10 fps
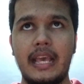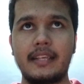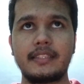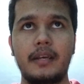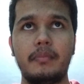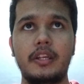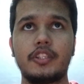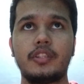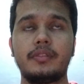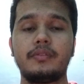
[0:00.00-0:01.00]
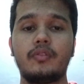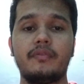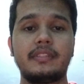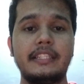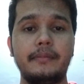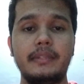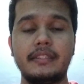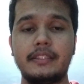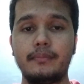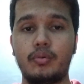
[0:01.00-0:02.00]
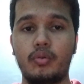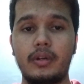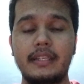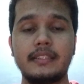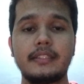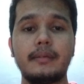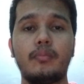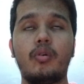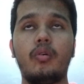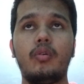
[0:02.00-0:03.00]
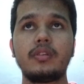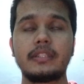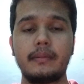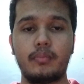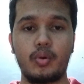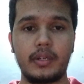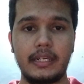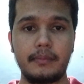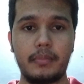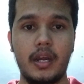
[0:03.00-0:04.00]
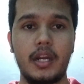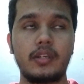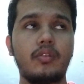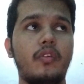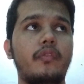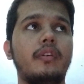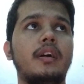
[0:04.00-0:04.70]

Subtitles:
examinations of CBSE board is the most important part of